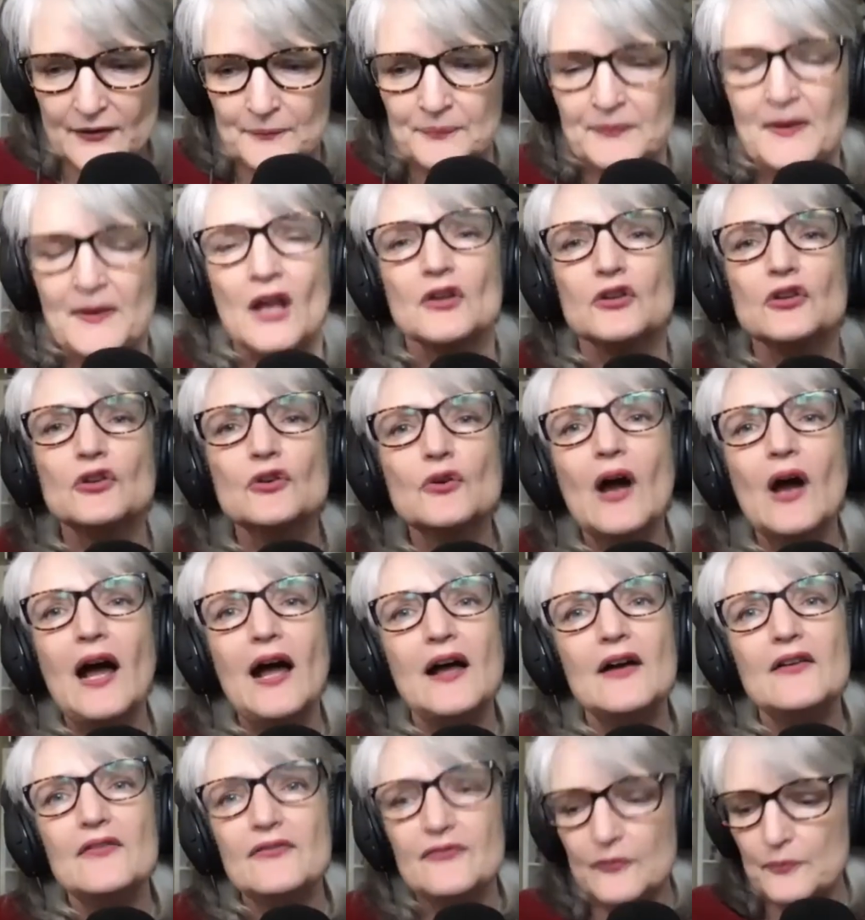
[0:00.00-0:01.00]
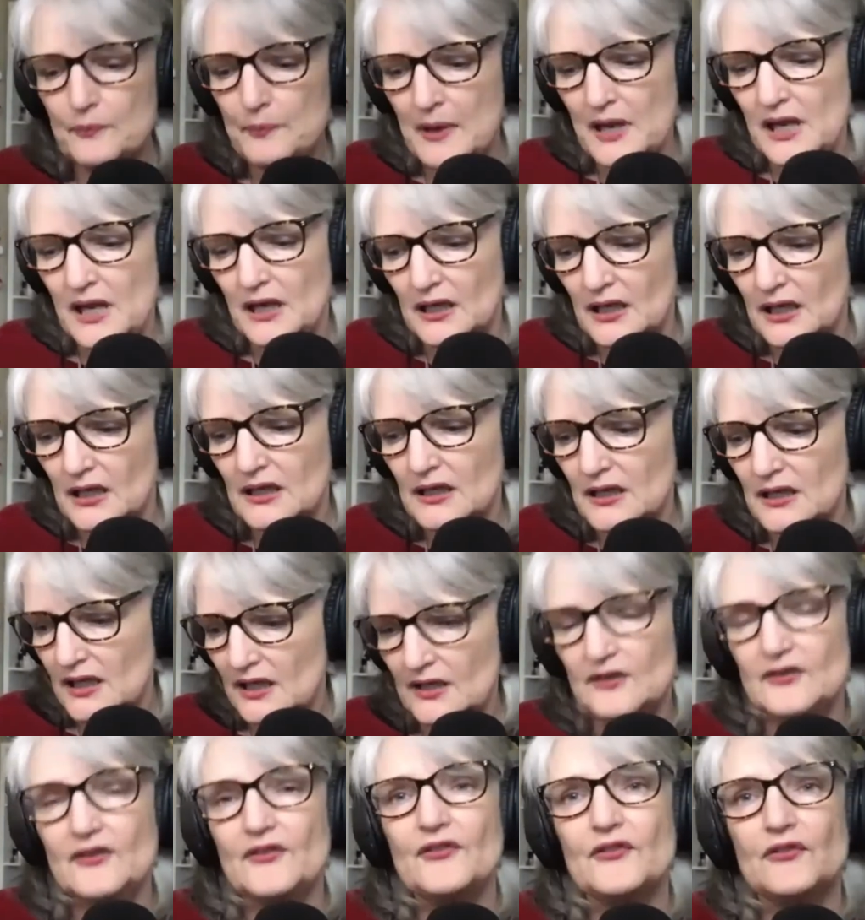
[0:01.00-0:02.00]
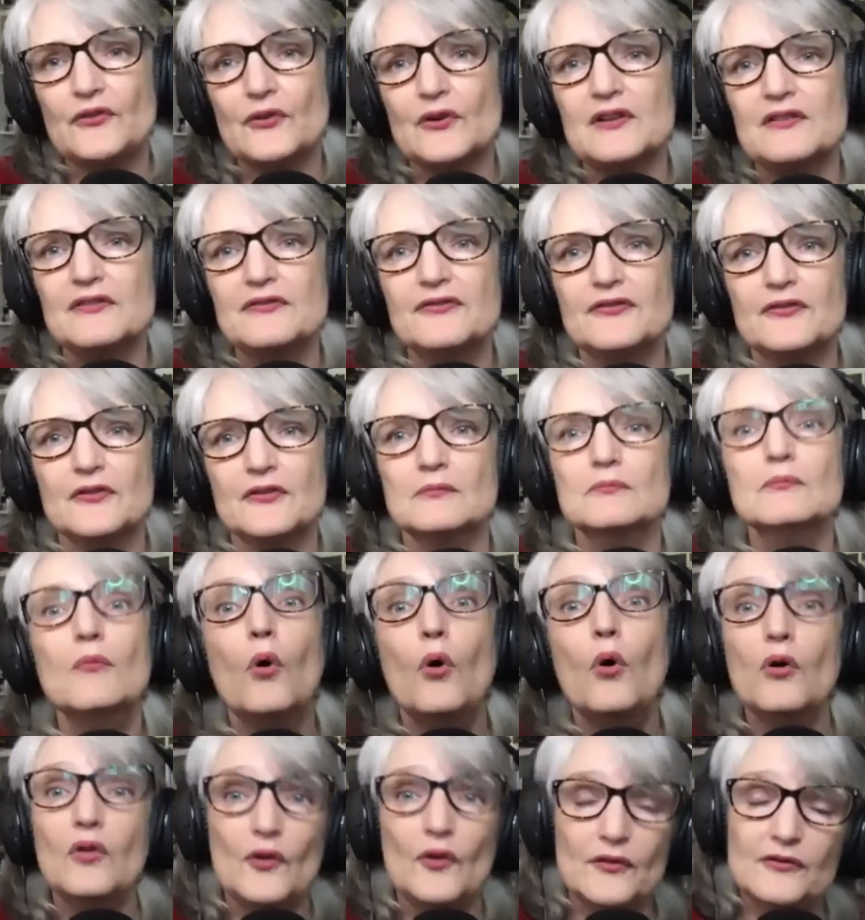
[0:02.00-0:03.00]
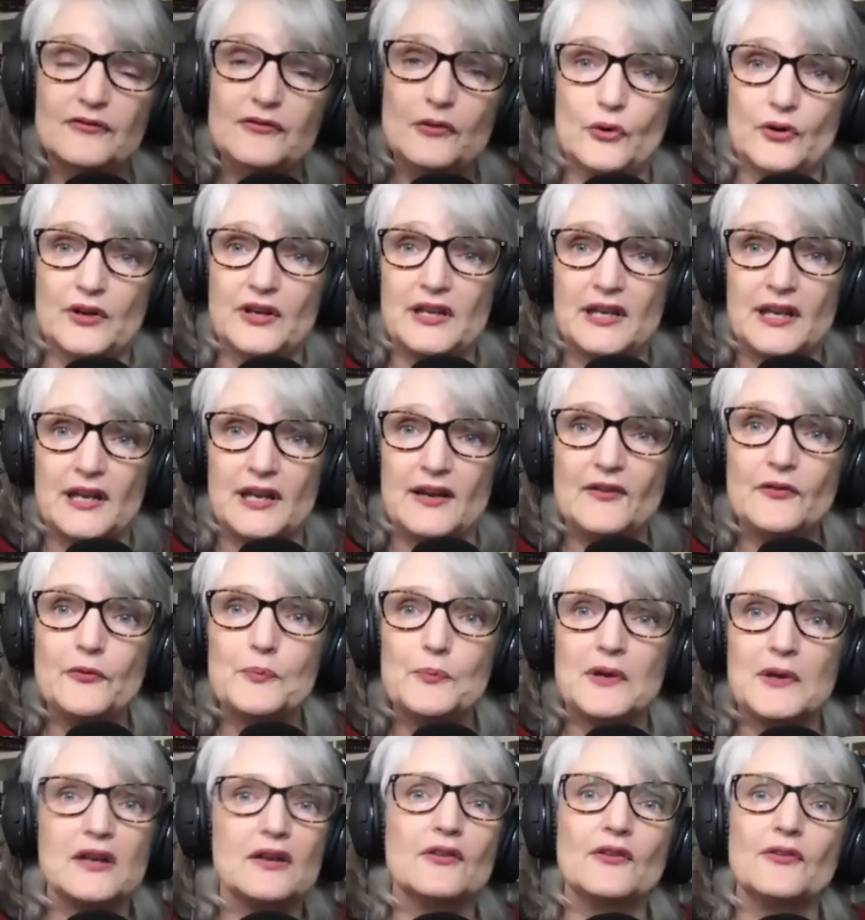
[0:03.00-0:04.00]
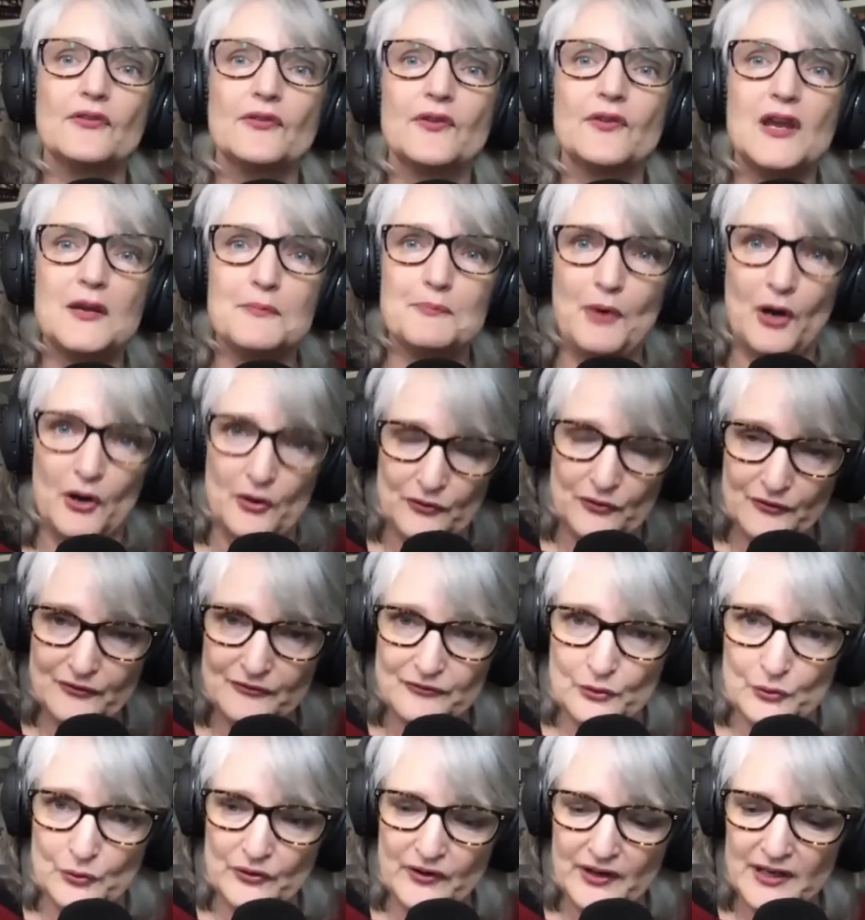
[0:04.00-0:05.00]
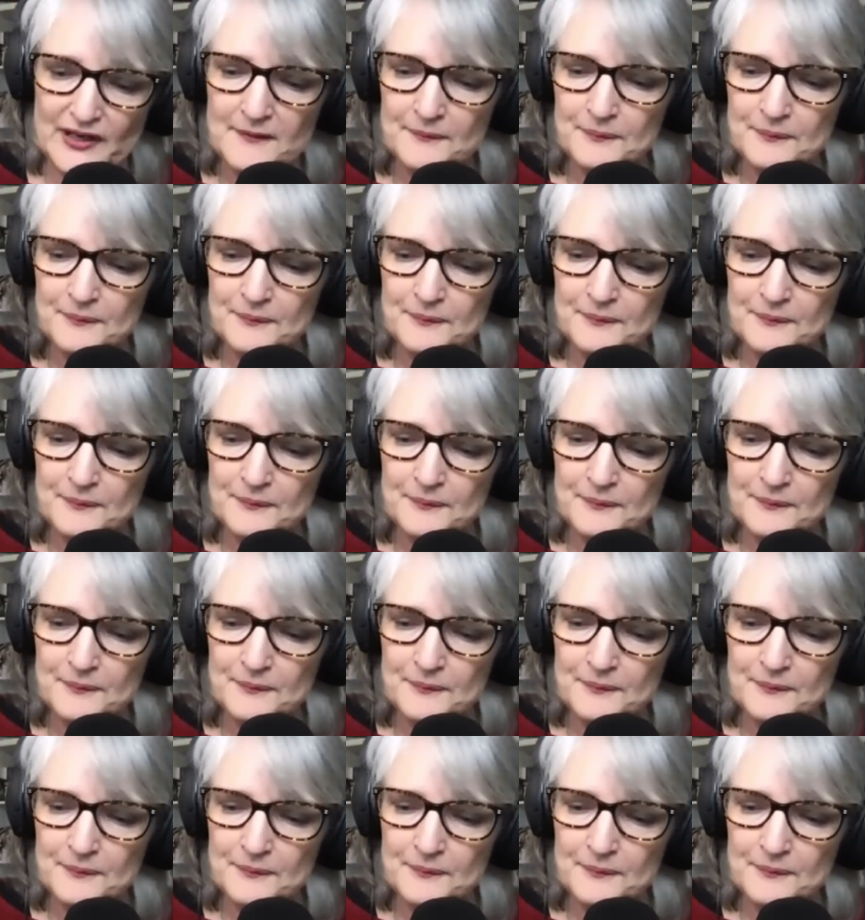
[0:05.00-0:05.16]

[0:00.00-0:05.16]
you have been in the industry for more than 40 years because Hippo's 40.